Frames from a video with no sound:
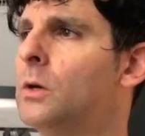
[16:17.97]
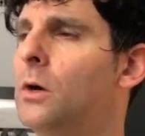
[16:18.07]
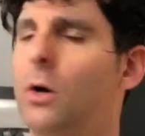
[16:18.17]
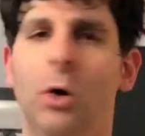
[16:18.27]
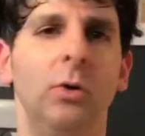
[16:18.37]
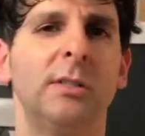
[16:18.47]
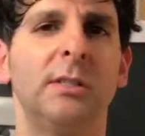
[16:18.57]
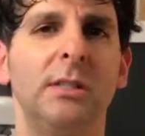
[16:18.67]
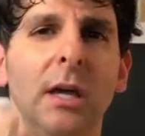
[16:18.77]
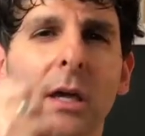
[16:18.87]
who
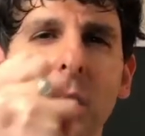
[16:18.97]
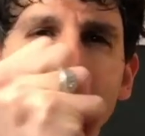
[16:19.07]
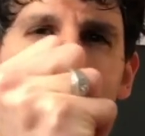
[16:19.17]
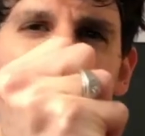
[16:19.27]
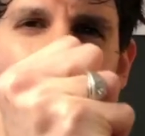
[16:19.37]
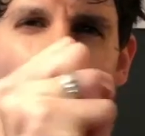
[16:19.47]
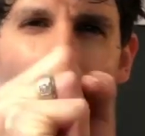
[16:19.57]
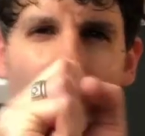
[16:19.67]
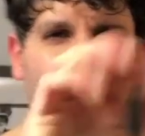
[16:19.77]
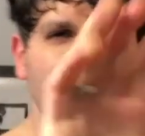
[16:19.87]
sees
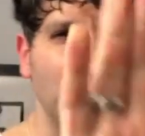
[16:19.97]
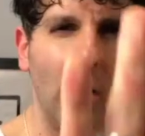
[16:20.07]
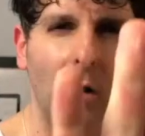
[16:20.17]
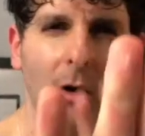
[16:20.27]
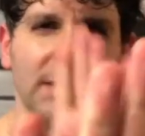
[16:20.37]
all the doors